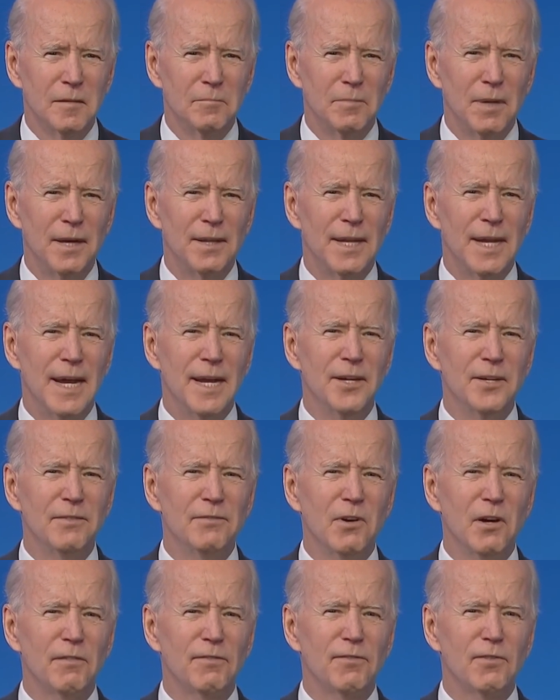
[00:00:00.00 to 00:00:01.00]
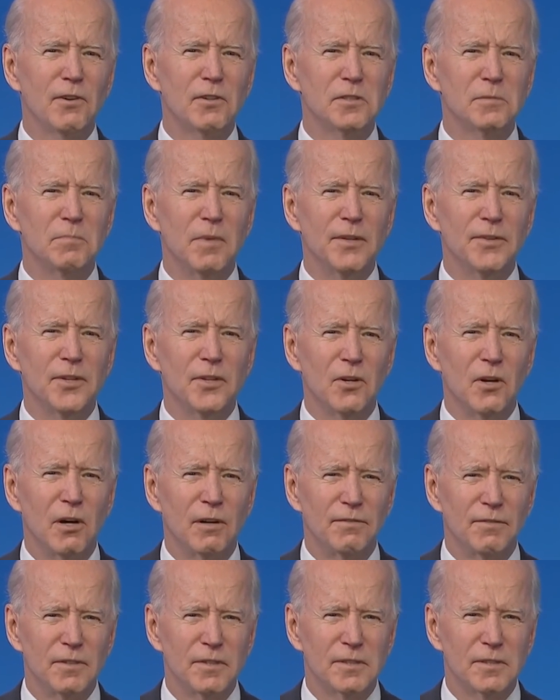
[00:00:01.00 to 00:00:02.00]
By the end of our first month in
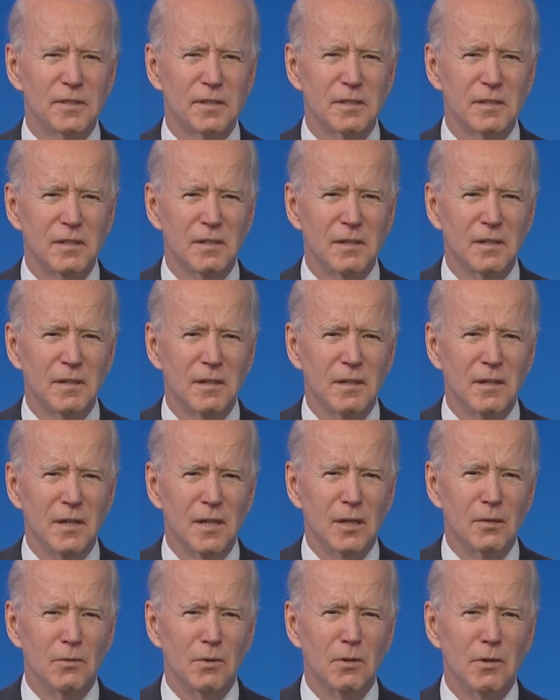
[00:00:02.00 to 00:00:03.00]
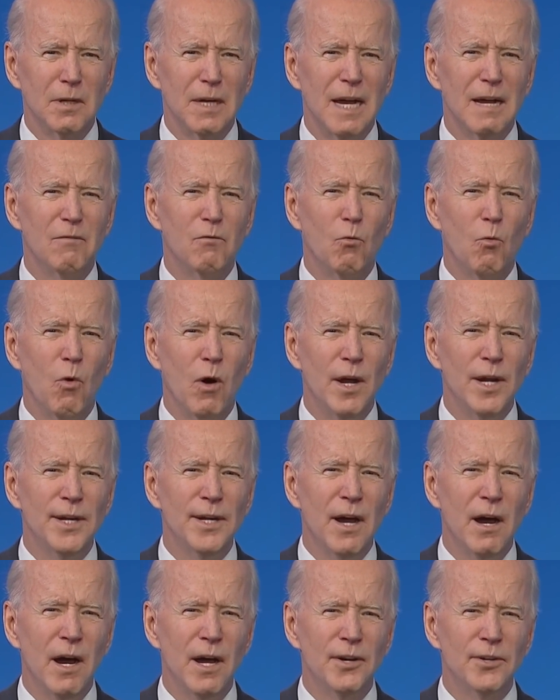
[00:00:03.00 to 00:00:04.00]
office, we will have
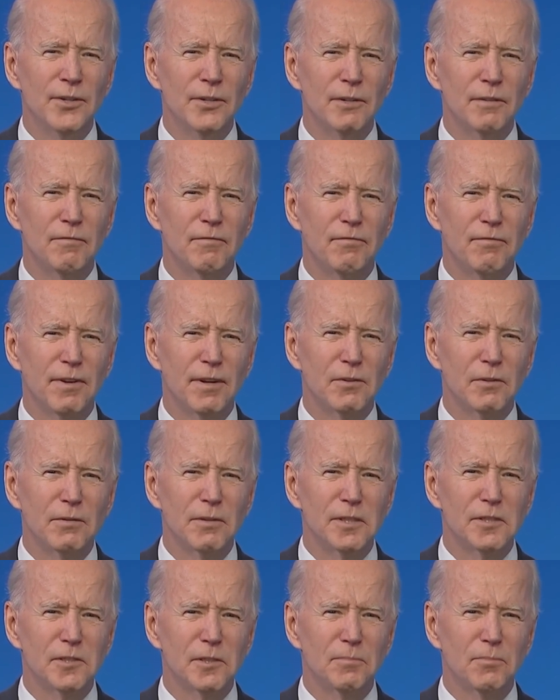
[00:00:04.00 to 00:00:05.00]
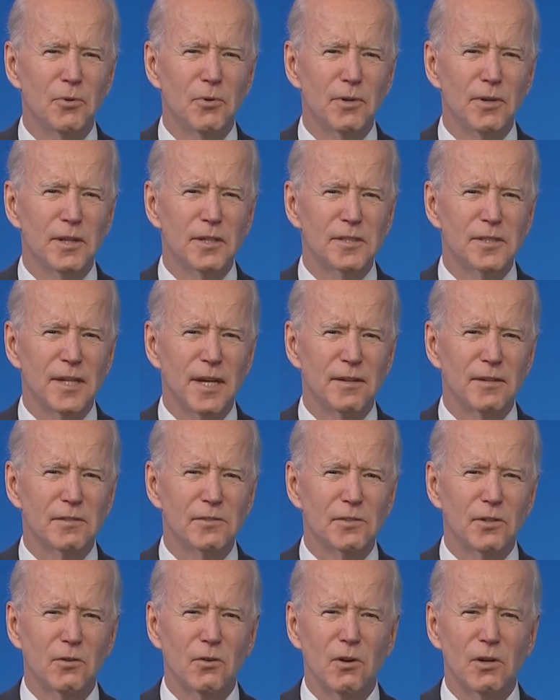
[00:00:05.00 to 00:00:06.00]
100 federally supported
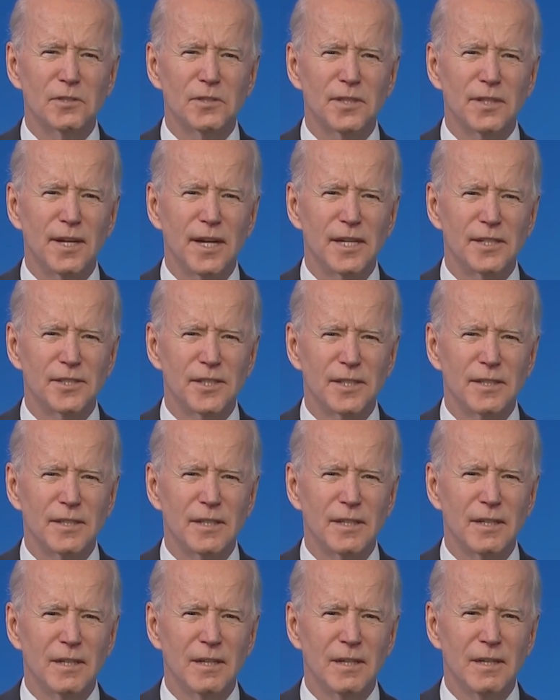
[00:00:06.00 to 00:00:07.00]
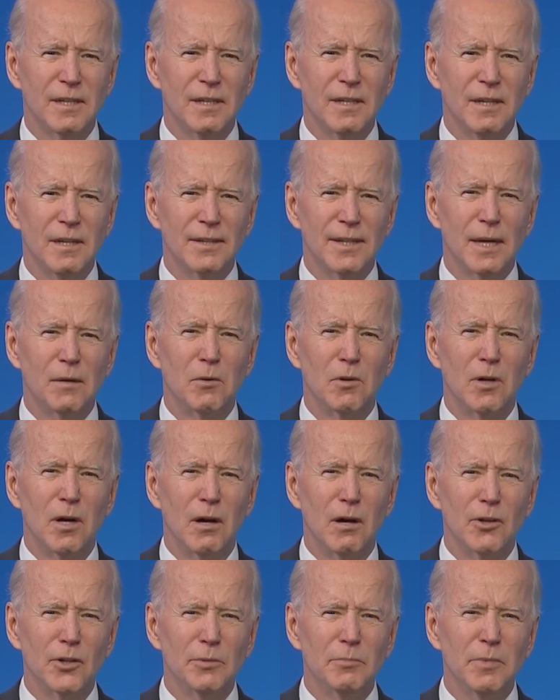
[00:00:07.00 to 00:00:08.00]
centers across the nation that will
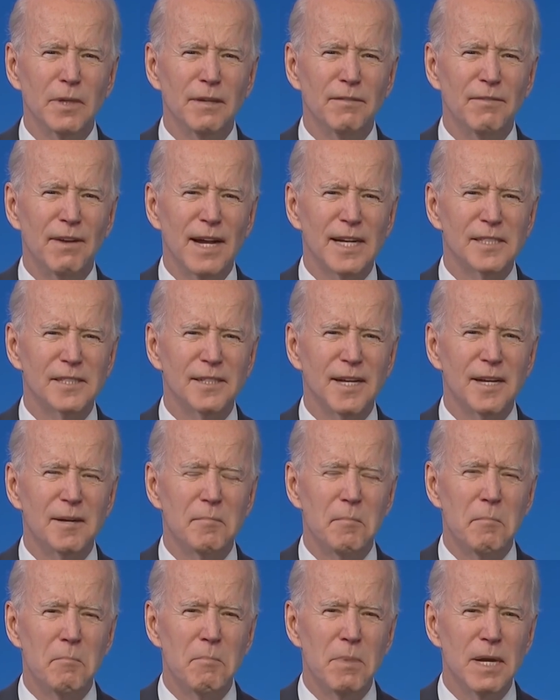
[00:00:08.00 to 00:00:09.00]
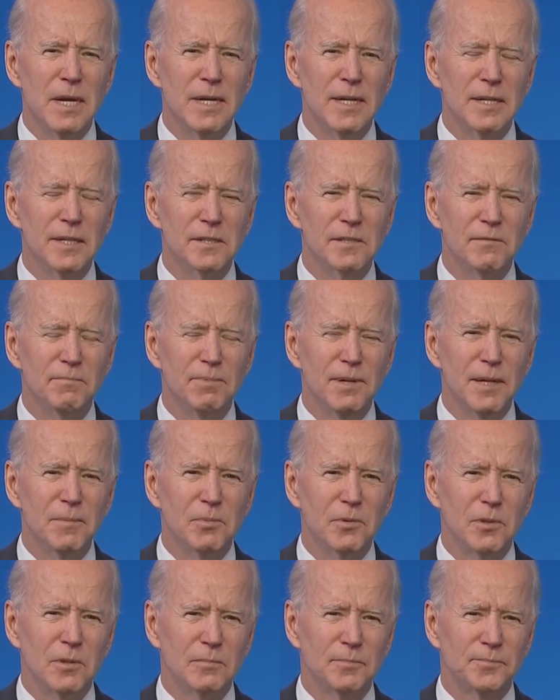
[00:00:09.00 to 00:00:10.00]
ultimately vaccinate millions of
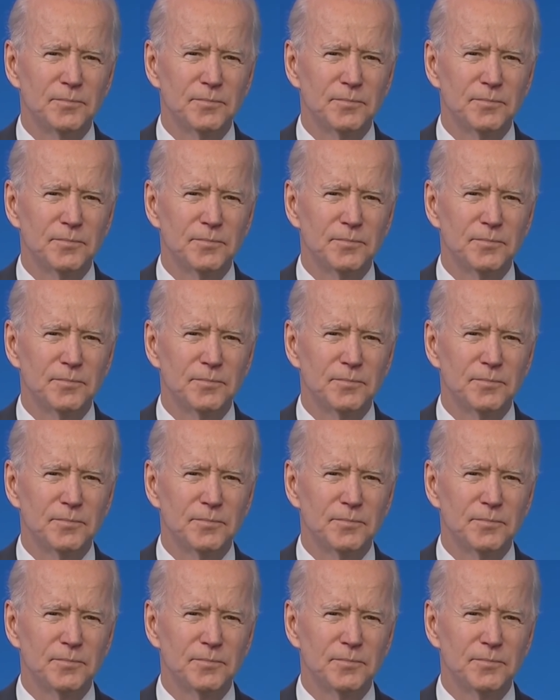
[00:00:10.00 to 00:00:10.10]
people.